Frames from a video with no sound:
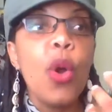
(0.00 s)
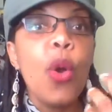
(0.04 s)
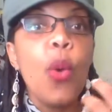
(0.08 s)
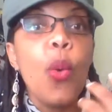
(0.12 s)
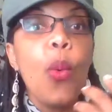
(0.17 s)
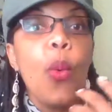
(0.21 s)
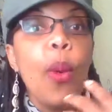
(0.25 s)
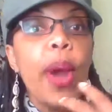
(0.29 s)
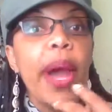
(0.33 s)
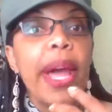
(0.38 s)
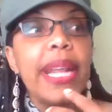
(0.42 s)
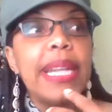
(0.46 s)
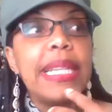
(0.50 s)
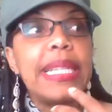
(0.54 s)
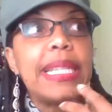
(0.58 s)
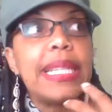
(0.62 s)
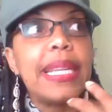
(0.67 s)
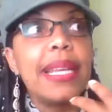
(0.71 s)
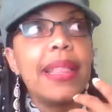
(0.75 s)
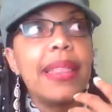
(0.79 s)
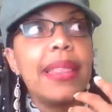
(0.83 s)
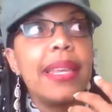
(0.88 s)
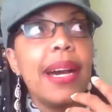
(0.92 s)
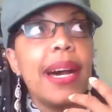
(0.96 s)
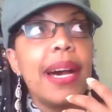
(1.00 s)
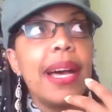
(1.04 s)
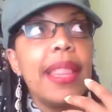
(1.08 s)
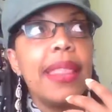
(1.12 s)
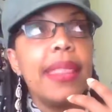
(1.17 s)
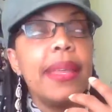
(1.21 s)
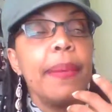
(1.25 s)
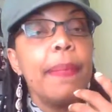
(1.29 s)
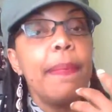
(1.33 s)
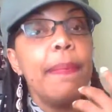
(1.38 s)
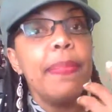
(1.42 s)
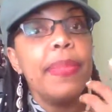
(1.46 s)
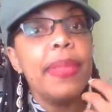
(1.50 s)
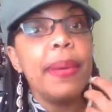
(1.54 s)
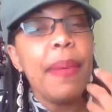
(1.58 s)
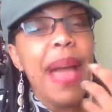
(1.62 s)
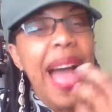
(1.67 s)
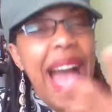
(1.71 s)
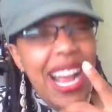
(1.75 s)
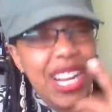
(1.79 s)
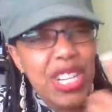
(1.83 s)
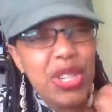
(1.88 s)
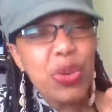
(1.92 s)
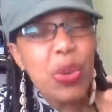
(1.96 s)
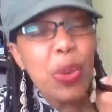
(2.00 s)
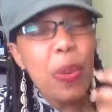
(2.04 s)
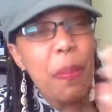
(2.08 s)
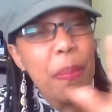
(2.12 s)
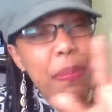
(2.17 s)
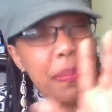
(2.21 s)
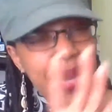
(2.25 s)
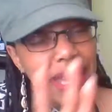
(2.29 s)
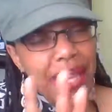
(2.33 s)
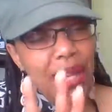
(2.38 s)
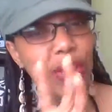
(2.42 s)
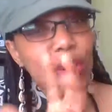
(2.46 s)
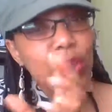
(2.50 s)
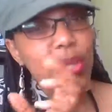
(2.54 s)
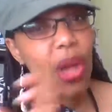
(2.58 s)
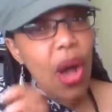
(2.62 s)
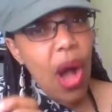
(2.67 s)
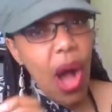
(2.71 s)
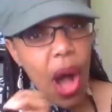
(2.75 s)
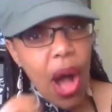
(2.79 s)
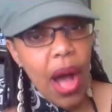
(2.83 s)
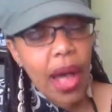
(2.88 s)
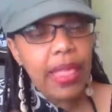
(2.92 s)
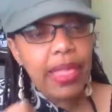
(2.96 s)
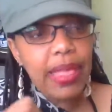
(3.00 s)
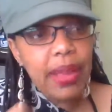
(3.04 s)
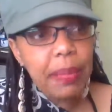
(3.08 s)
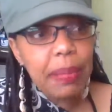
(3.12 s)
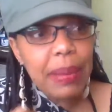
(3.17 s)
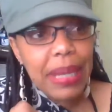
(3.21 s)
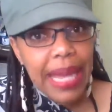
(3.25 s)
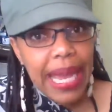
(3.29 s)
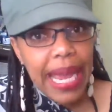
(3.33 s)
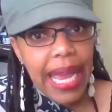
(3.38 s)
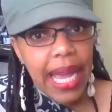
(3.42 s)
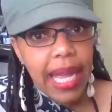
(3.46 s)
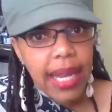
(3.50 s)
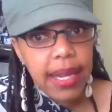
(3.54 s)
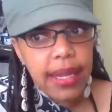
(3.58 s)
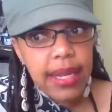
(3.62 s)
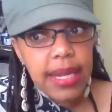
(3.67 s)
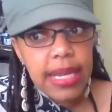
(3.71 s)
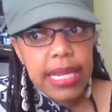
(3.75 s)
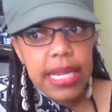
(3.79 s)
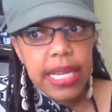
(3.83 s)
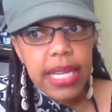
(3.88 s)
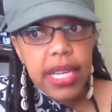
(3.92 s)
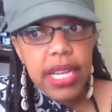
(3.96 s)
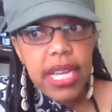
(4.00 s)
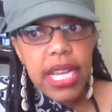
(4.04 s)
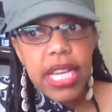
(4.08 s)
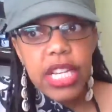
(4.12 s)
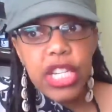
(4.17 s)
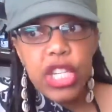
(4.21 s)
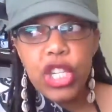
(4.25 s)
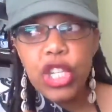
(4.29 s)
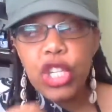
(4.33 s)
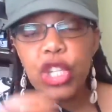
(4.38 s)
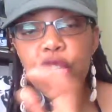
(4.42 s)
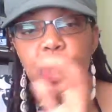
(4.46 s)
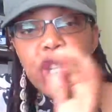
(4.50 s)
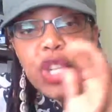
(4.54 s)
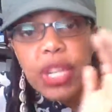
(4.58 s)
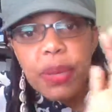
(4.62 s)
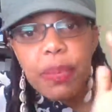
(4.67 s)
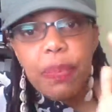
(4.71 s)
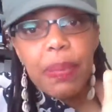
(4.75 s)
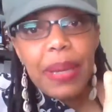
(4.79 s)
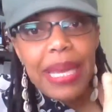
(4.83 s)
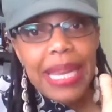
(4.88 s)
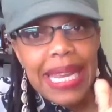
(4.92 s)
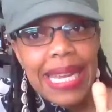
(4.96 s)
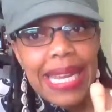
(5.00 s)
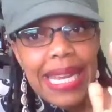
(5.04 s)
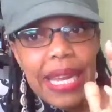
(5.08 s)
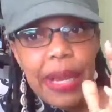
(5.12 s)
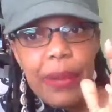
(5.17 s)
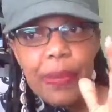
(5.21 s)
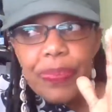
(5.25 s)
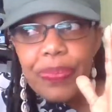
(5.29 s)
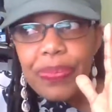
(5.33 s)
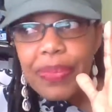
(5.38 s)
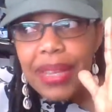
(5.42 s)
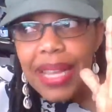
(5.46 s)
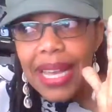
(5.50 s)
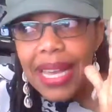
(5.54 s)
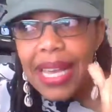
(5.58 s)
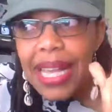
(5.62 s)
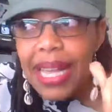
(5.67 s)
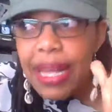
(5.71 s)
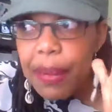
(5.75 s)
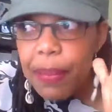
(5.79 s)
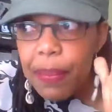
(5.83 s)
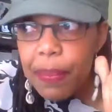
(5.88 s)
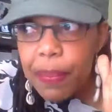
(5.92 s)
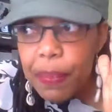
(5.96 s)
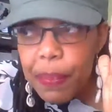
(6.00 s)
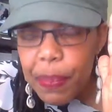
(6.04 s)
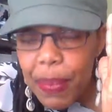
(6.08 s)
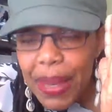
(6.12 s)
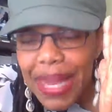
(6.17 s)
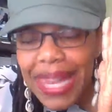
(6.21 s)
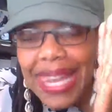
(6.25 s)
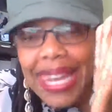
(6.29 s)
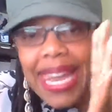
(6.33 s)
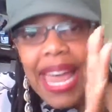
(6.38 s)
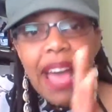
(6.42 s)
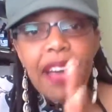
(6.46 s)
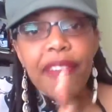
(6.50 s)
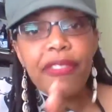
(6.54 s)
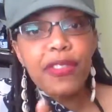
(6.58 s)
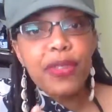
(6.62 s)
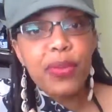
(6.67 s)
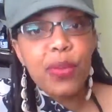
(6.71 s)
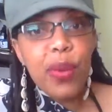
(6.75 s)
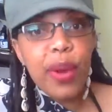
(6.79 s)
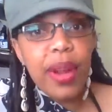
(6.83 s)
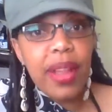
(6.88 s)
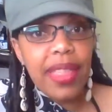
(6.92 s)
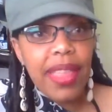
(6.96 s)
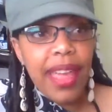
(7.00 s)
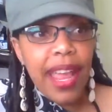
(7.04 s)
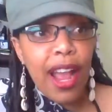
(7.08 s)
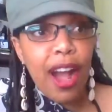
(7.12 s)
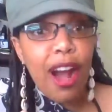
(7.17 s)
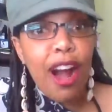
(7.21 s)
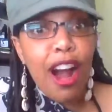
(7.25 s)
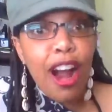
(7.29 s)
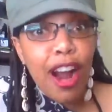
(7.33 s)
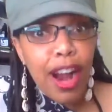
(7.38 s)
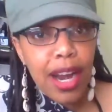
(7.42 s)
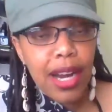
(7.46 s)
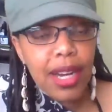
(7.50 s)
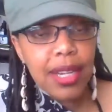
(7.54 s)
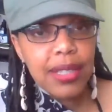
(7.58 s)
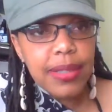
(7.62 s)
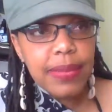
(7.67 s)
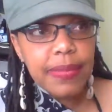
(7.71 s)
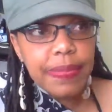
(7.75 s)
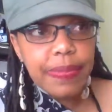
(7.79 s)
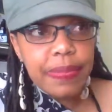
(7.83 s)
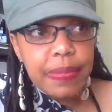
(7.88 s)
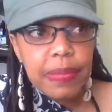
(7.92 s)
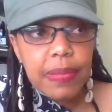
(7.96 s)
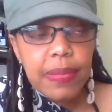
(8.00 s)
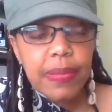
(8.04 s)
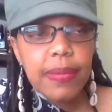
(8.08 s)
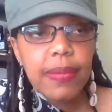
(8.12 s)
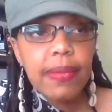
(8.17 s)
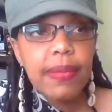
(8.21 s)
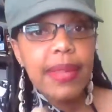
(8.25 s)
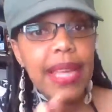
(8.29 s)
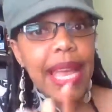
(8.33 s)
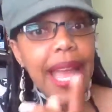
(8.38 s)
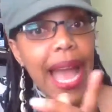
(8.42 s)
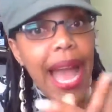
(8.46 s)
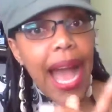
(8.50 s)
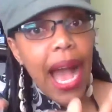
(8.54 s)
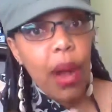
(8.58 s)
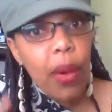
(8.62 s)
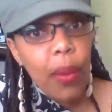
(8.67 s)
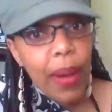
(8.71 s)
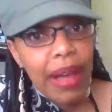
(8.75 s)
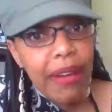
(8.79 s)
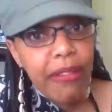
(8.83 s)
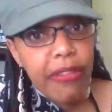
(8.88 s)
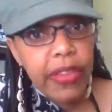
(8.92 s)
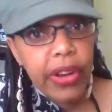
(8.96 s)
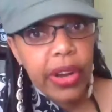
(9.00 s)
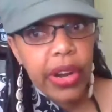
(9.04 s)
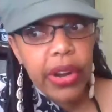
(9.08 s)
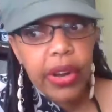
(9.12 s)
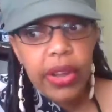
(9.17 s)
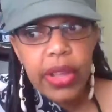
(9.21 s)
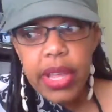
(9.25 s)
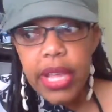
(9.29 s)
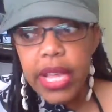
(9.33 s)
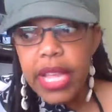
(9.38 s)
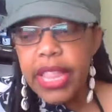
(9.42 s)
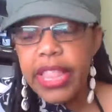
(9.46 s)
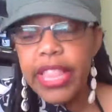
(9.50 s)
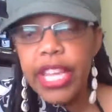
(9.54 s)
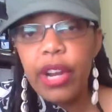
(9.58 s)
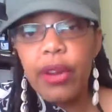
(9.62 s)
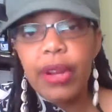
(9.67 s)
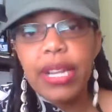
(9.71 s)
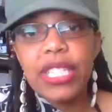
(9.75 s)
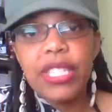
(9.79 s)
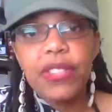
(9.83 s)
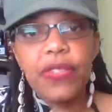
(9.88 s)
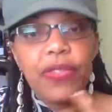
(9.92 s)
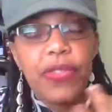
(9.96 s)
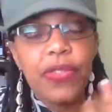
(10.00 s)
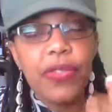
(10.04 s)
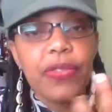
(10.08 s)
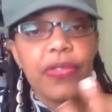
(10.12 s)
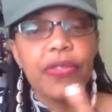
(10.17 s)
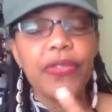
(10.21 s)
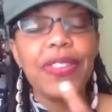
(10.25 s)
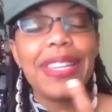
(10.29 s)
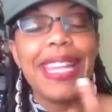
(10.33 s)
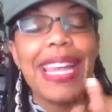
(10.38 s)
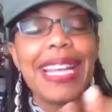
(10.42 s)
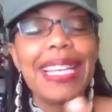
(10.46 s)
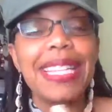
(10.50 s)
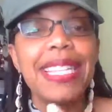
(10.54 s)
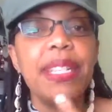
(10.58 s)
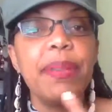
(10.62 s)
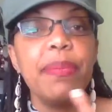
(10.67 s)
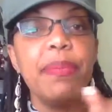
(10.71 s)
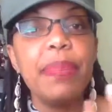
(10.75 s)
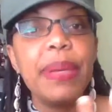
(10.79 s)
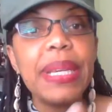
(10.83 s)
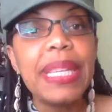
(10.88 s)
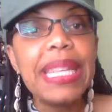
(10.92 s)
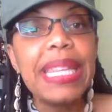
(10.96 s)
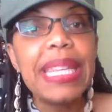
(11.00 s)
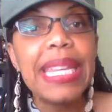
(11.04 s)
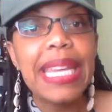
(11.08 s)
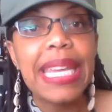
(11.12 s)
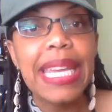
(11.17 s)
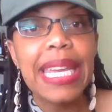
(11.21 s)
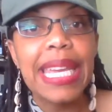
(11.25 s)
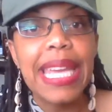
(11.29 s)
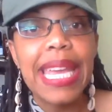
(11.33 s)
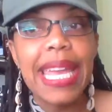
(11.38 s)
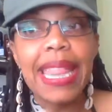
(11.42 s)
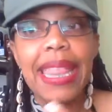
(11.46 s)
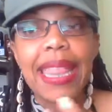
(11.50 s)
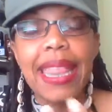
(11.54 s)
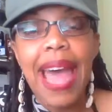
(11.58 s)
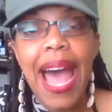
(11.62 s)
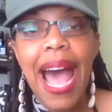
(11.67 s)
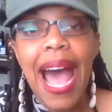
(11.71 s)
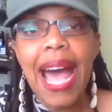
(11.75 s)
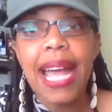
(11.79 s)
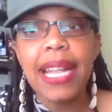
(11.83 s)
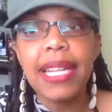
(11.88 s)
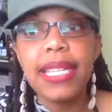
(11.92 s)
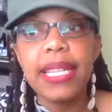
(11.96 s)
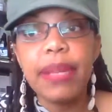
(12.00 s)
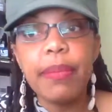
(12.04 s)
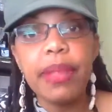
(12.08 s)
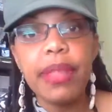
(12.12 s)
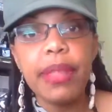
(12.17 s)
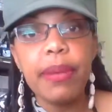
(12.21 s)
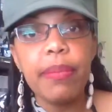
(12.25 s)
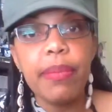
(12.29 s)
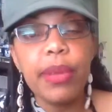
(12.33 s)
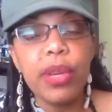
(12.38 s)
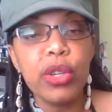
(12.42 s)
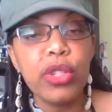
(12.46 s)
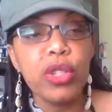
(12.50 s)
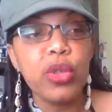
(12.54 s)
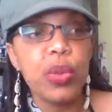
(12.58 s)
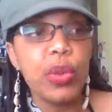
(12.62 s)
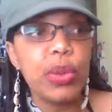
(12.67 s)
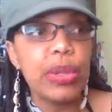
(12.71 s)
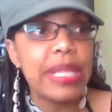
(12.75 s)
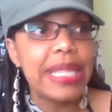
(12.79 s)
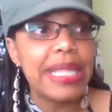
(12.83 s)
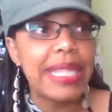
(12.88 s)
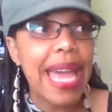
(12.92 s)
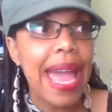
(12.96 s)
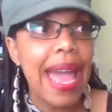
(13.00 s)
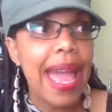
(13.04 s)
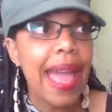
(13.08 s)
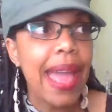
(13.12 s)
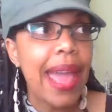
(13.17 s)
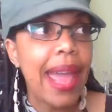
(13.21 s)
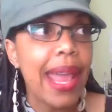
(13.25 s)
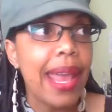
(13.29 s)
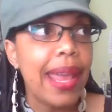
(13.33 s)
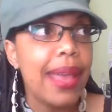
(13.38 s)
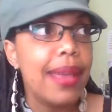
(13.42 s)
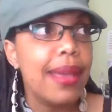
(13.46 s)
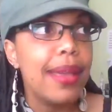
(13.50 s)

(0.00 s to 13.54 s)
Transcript: what the actual meals on the plan should be left where they are. However, there is flexibility in that some of the meals will say